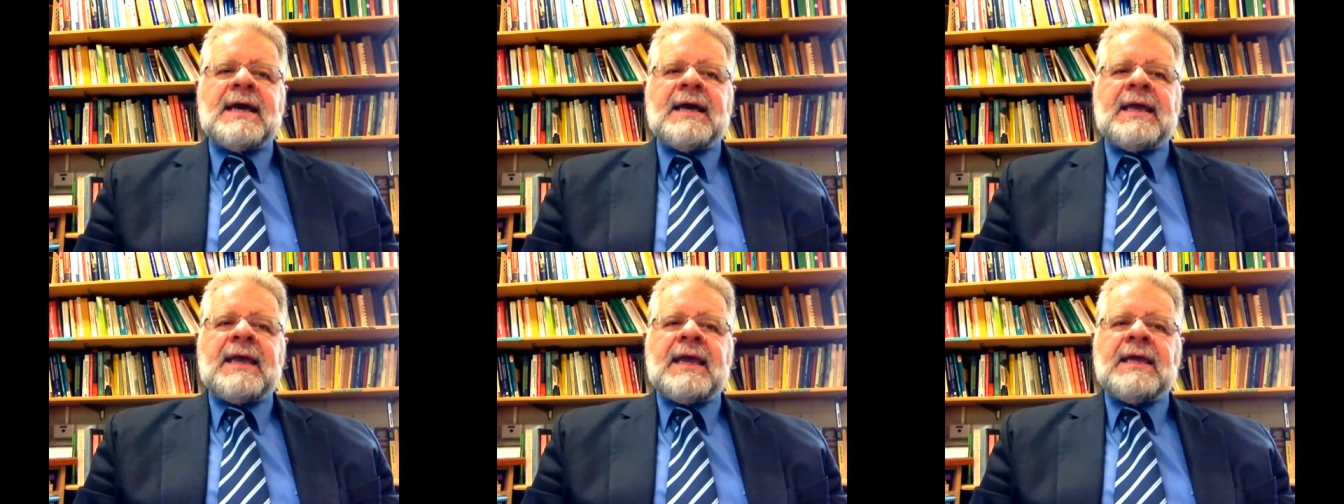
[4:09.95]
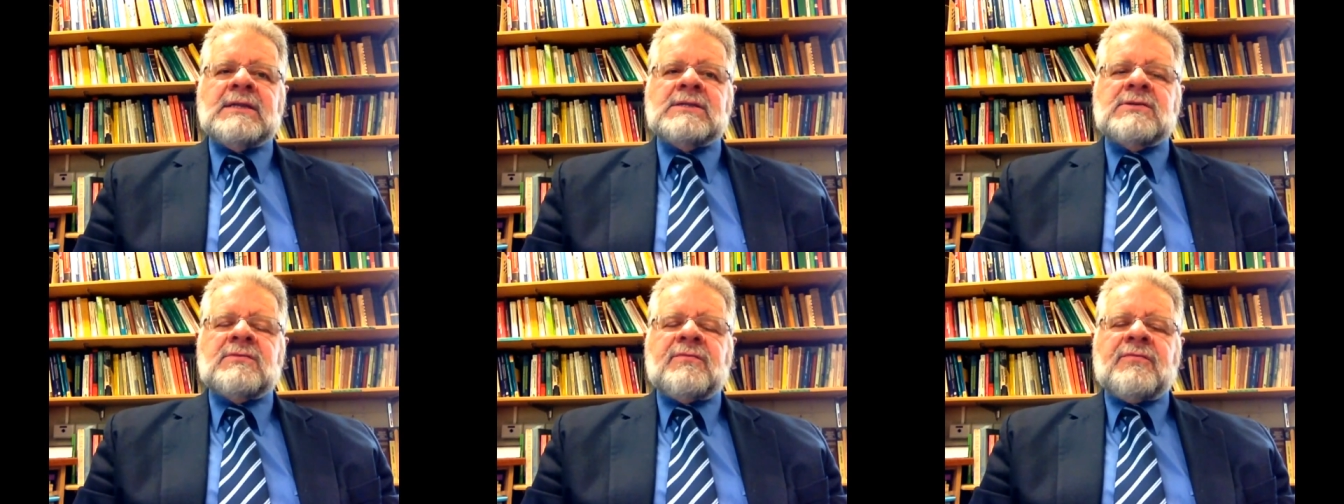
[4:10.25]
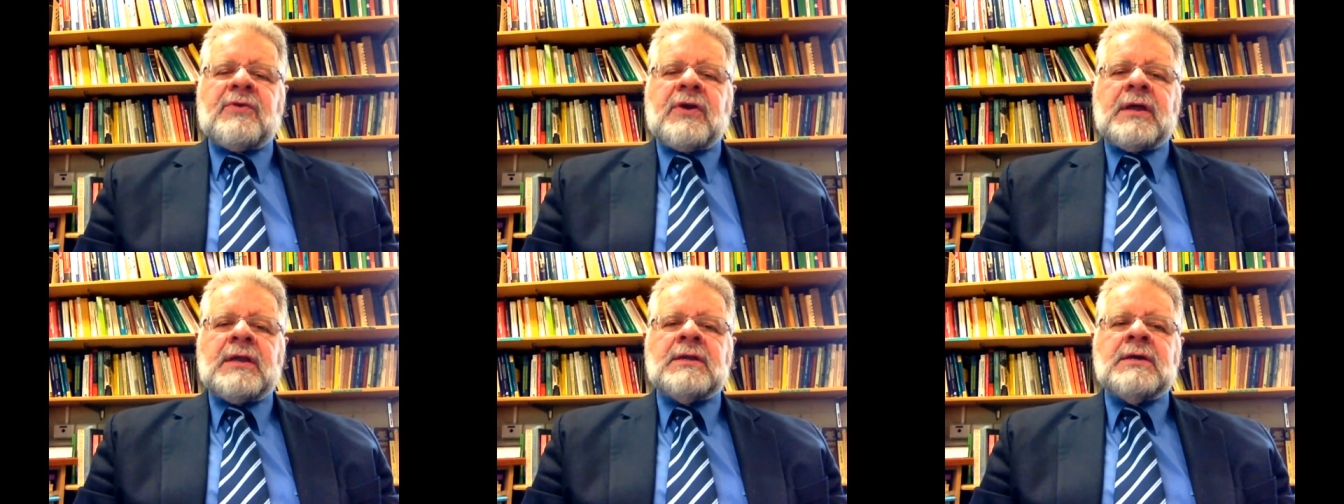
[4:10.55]
against
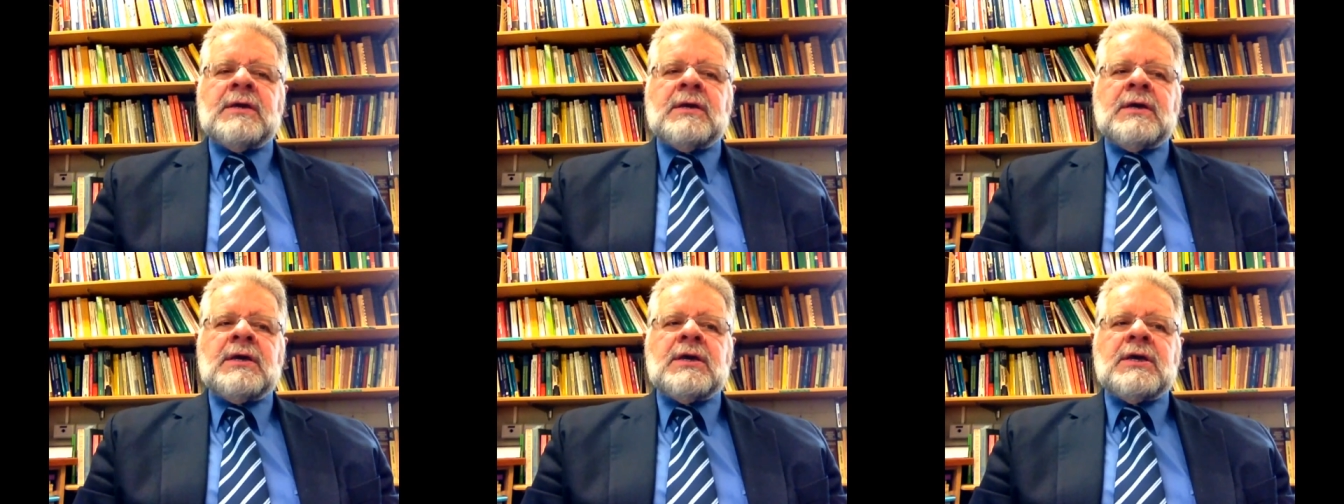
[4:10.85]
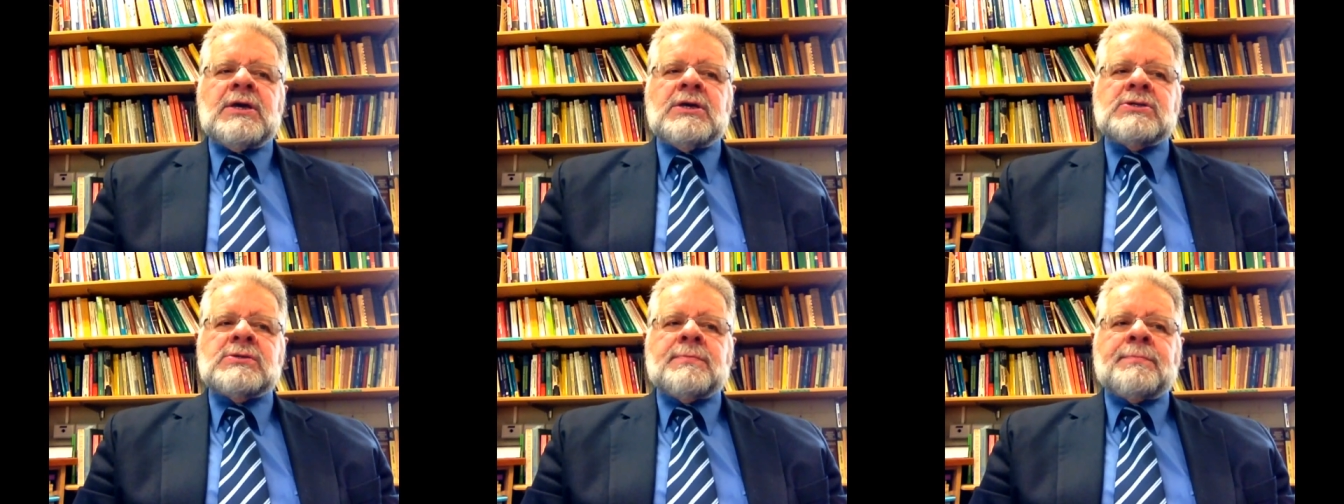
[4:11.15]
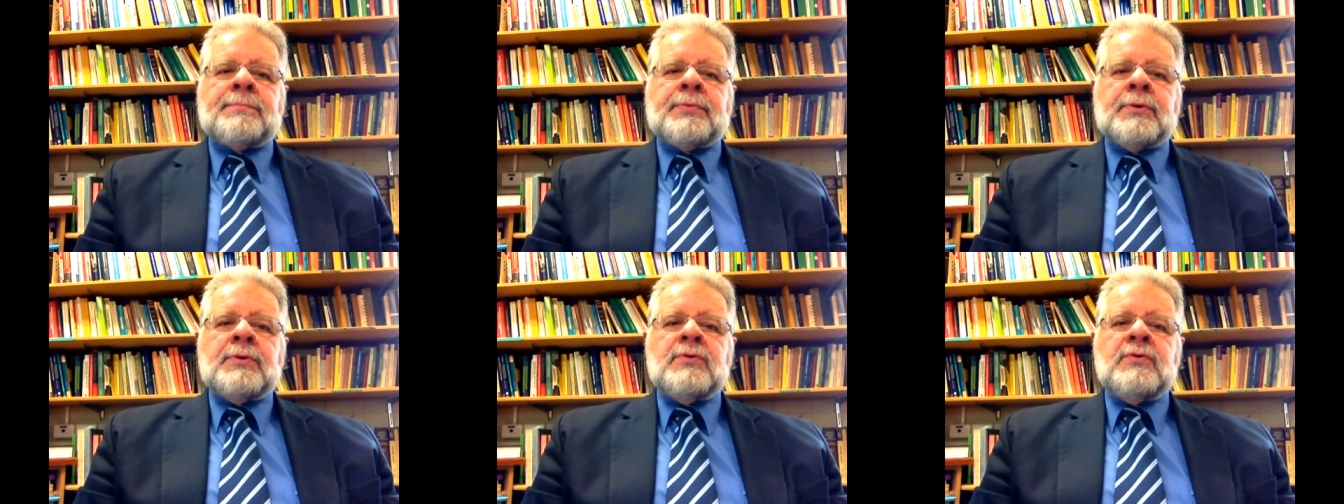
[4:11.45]
Fred is
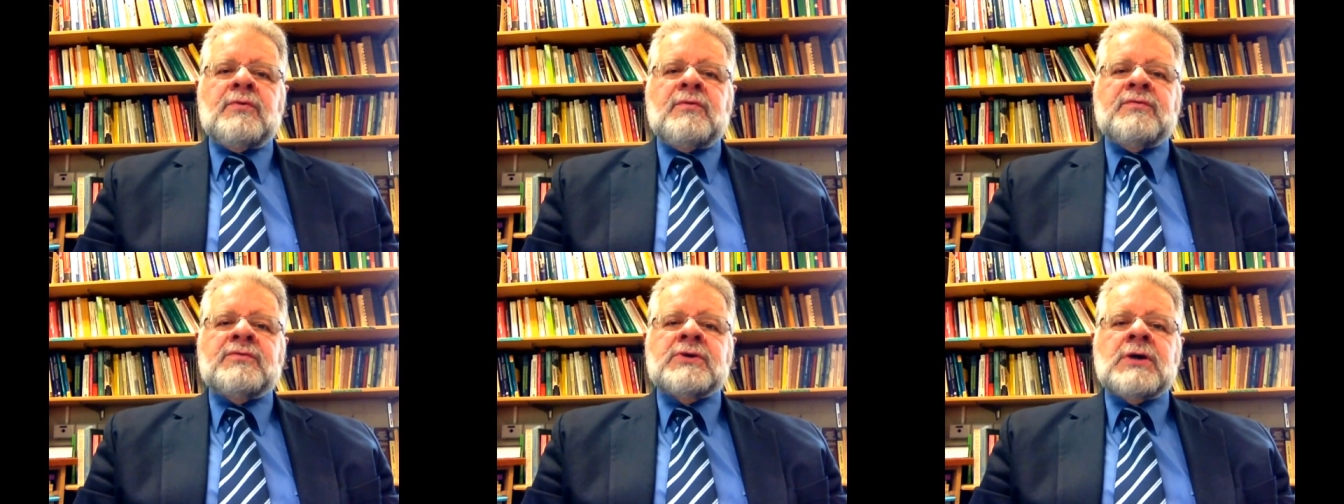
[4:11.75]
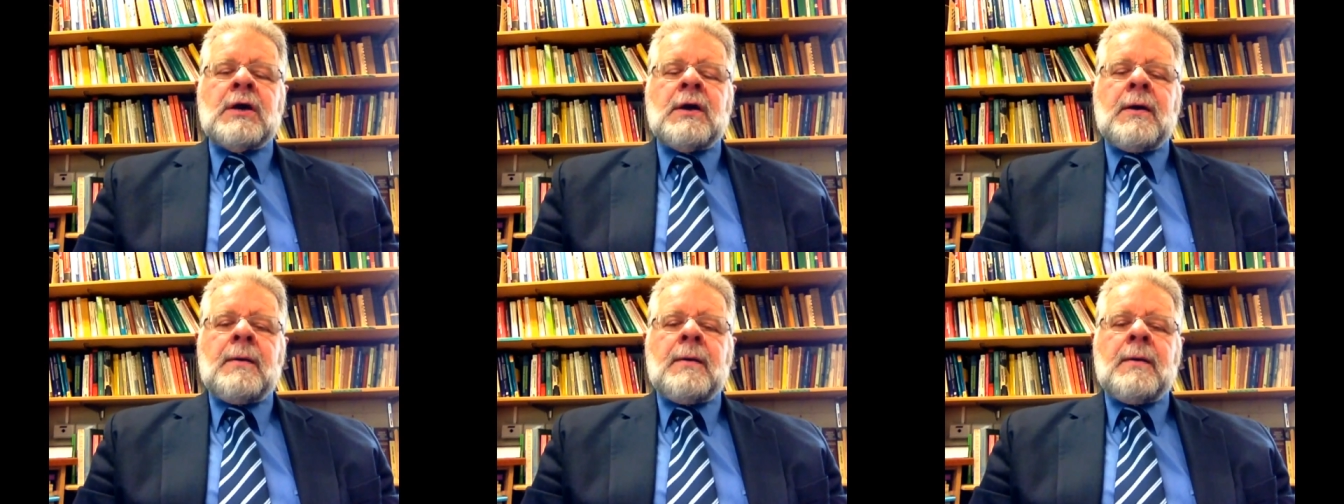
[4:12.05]
proved